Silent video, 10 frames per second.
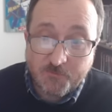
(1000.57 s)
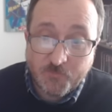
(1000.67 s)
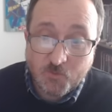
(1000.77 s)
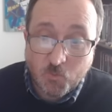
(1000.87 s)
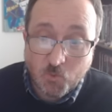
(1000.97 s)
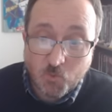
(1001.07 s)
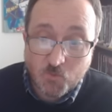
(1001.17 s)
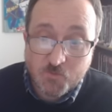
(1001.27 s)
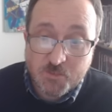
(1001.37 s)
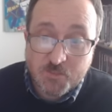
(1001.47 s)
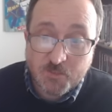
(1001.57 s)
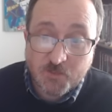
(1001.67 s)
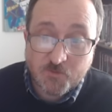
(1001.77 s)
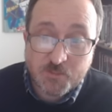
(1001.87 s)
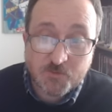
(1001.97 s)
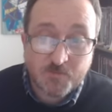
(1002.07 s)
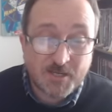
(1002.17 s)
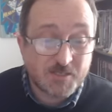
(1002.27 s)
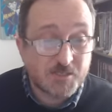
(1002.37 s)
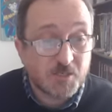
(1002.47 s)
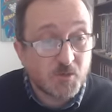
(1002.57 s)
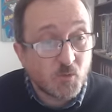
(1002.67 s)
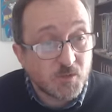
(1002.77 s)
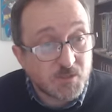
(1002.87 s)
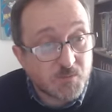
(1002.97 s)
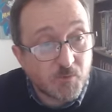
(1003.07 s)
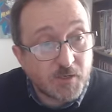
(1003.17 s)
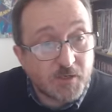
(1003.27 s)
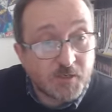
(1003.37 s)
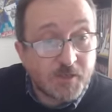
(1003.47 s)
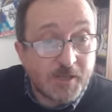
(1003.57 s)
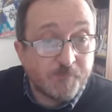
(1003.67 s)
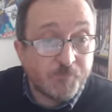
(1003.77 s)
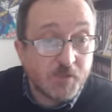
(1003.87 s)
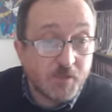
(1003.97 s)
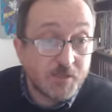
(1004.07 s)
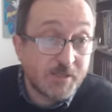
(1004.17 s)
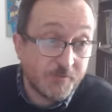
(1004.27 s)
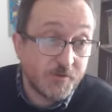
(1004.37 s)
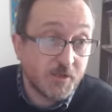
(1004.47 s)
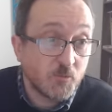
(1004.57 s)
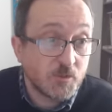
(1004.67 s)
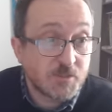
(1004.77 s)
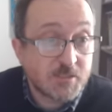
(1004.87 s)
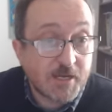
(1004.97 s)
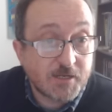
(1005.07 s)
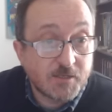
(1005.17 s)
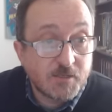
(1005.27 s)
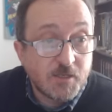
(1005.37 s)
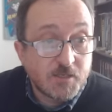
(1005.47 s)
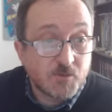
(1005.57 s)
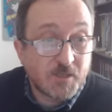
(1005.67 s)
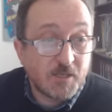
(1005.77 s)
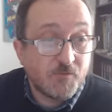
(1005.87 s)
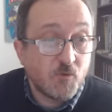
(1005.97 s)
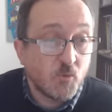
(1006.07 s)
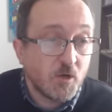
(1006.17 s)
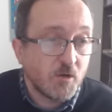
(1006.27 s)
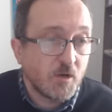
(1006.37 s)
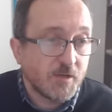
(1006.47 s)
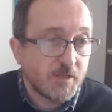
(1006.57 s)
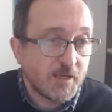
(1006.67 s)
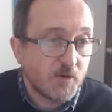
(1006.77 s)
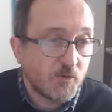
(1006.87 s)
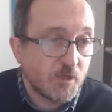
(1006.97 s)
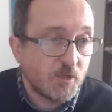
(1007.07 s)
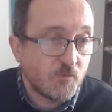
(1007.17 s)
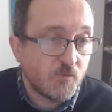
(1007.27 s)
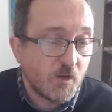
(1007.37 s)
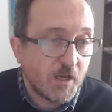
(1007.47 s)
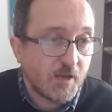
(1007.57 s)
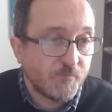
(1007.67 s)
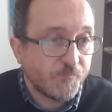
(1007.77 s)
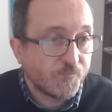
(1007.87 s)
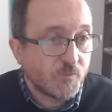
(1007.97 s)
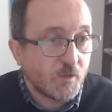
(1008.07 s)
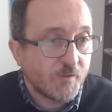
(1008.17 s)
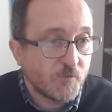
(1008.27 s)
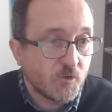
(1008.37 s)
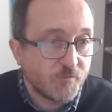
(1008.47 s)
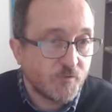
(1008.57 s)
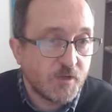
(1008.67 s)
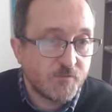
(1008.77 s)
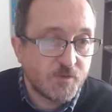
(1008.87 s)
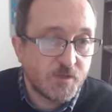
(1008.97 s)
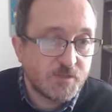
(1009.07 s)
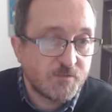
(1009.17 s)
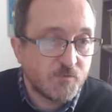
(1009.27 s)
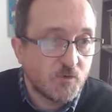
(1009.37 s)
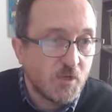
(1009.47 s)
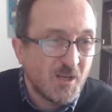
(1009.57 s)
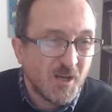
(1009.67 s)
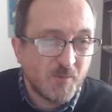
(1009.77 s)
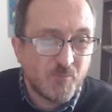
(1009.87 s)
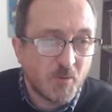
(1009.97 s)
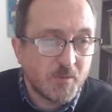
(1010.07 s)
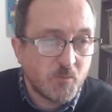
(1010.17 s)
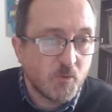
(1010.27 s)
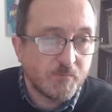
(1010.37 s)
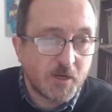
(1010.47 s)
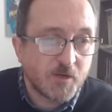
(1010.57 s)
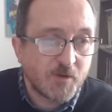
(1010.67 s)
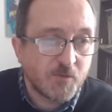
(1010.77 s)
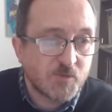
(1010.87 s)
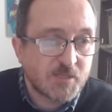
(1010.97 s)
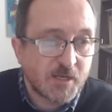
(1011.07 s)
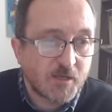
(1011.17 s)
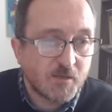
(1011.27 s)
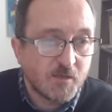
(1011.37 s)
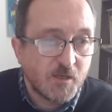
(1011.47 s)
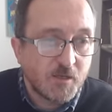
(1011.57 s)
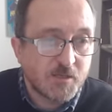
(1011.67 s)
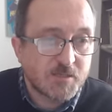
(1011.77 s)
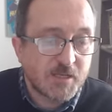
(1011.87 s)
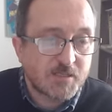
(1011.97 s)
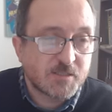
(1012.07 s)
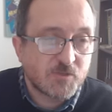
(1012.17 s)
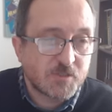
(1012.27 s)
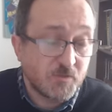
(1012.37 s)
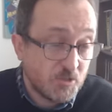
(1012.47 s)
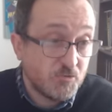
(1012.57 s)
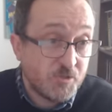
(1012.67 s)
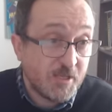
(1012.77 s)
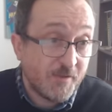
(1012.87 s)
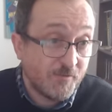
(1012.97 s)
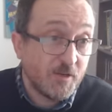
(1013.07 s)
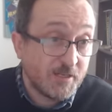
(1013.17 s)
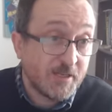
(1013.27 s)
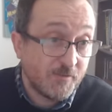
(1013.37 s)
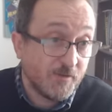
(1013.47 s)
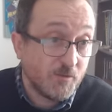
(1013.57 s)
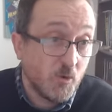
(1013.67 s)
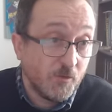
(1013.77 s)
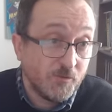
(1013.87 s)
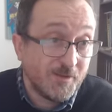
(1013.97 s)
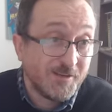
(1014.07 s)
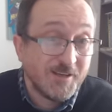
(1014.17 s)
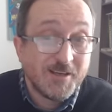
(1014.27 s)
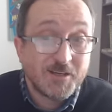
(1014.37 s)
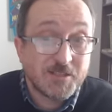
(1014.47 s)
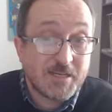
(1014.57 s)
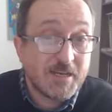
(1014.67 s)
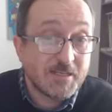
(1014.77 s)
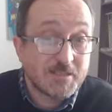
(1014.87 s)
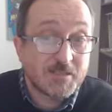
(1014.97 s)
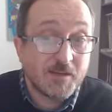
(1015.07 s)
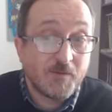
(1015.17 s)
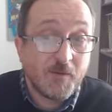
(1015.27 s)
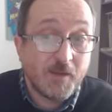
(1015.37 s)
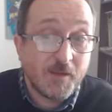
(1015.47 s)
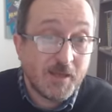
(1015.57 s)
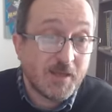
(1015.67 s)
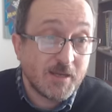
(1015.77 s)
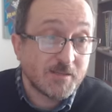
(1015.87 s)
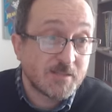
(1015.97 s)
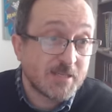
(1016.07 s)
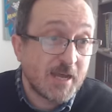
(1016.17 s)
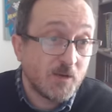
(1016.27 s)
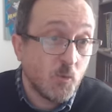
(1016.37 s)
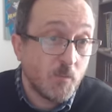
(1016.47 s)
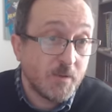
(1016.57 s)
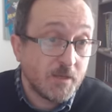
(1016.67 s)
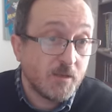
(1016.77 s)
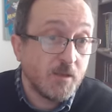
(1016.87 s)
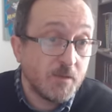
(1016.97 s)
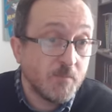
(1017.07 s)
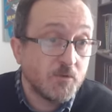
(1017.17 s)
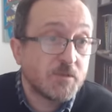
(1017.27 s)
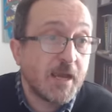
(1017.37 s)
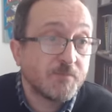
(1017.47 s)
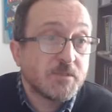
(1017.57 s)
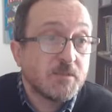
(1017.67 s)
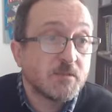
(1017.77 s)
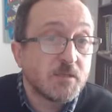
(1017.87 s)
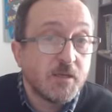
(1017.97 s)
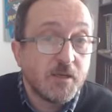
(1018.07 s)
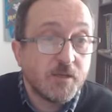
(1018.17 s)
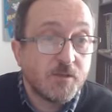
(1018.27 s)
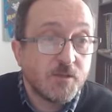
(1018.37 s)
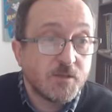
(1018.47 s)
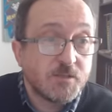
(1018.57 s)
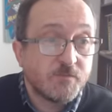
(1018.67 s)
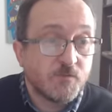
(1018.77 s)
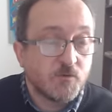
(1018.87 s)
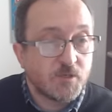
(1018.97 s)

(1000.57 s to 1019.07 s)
Wolves and Crystal Palace. You're going to want a sprinkling of them. You're definitely going to want Saka. So I think if you're wildcarding now and you haven't got the free hit for 34, I probably wouldn't muck around with Saka, because that's the transfer you definitely, definitely want, because he and Salah will be the most captained in 34.